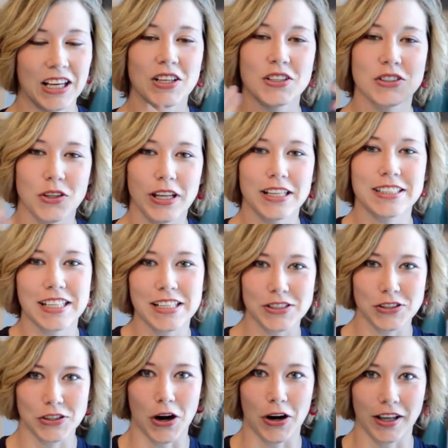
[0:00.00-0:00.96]
So let's get
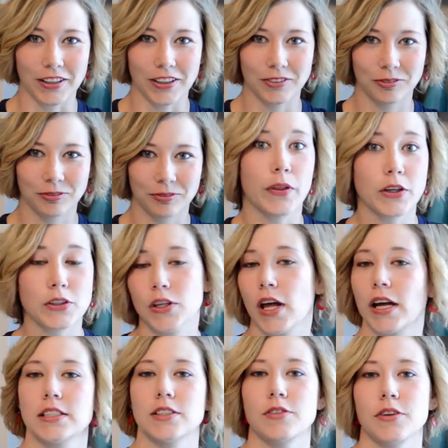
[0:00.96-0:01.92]
started. There's
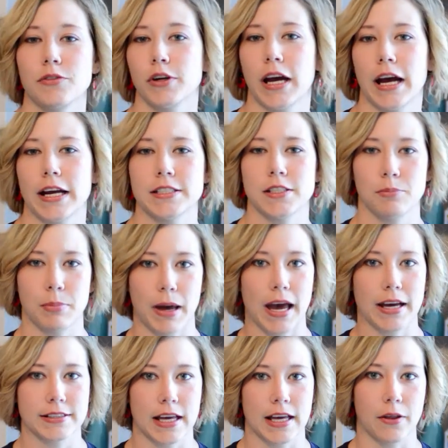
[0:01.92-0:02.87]
lots of different kinds of
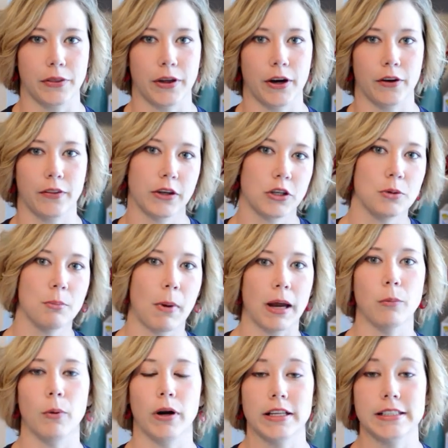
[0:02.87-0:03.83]
bags out there that you
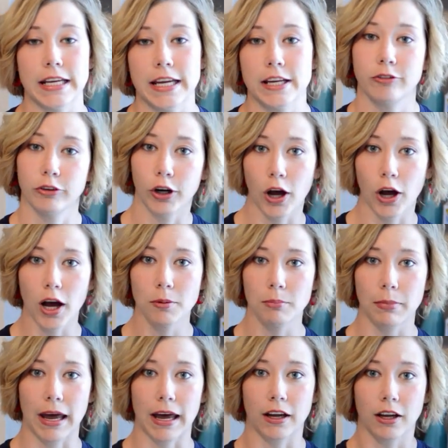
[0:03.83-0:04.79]
might want to take for a con
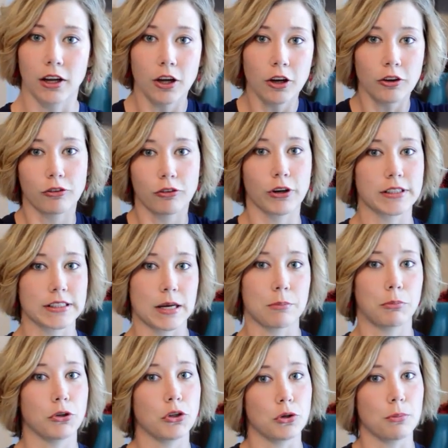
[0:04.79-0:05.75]
bag. For
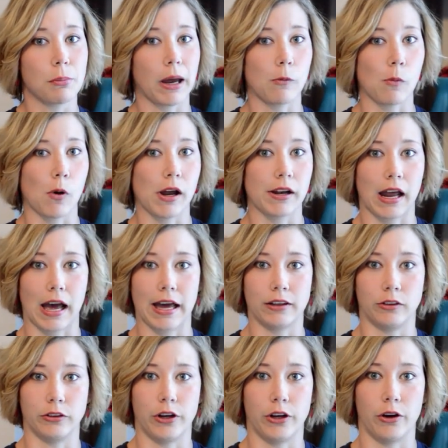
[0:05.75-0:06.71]
example, you might want, I
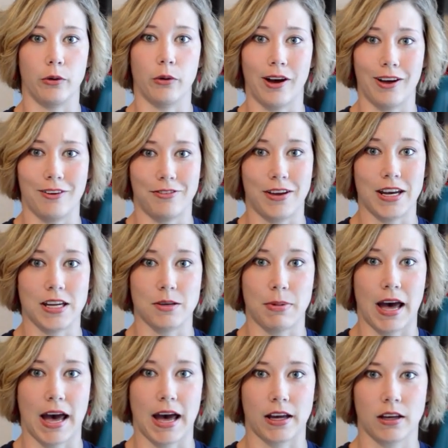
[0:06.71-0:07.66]
don't know, a fanny
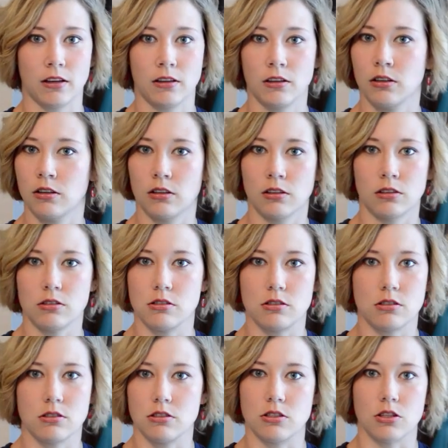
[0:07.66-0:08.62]
pack.
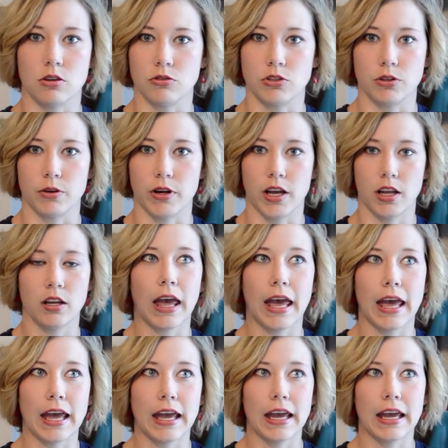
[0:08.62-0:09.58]
Don't do it.
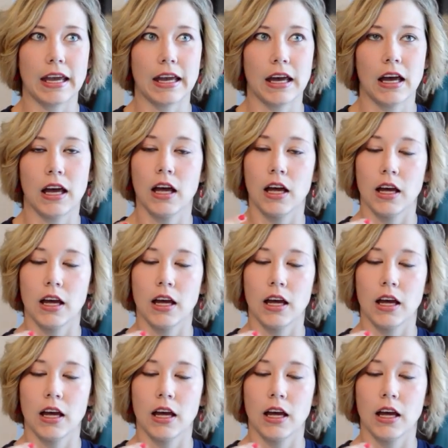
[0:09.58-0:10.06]
A